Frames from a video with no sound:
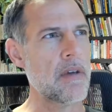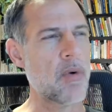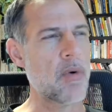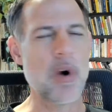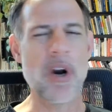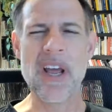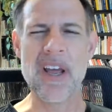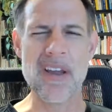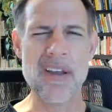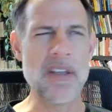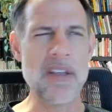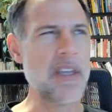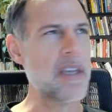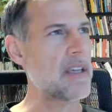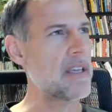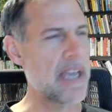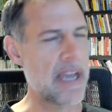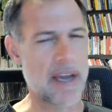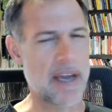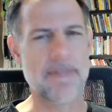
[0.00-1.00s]
or
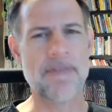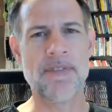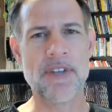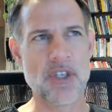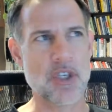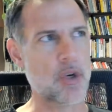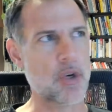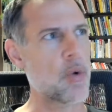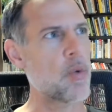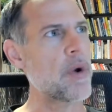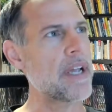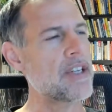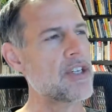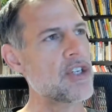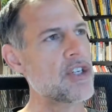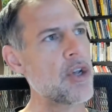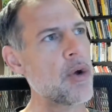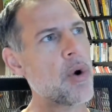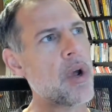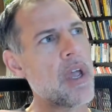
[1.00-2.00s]
yeah, physical way.
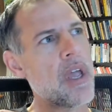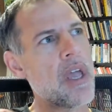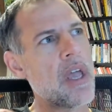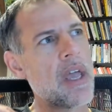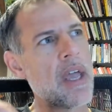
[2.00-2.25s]
So,